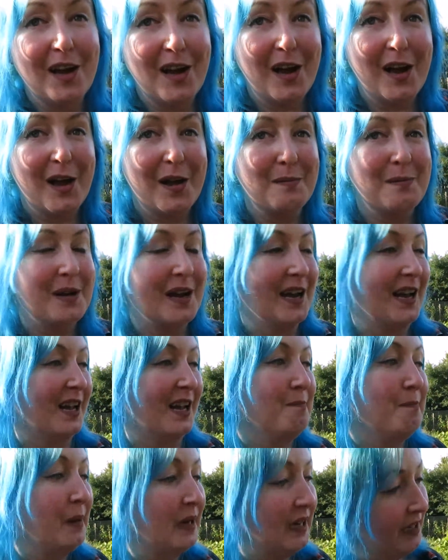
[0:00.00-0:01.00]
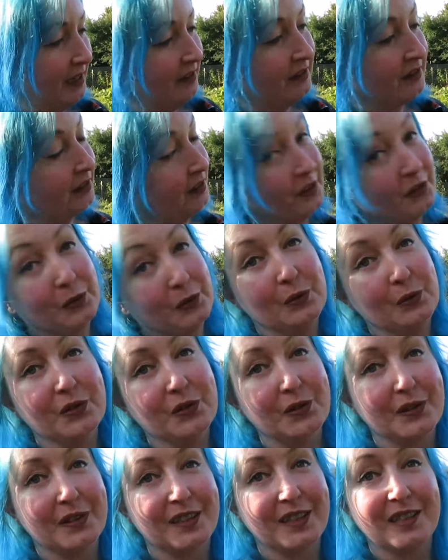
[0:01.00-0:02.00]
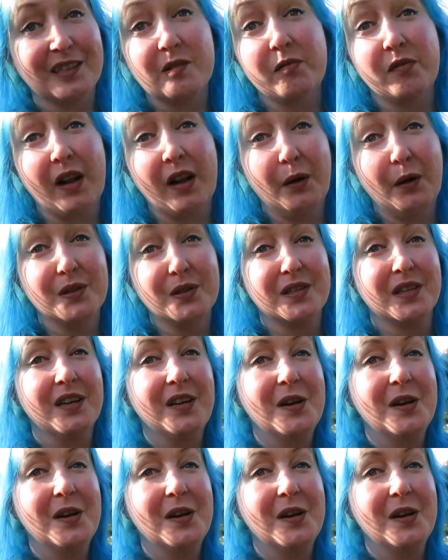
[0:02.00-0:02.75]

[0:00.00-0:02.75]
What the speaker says: and beans and all sorts of things and flowers.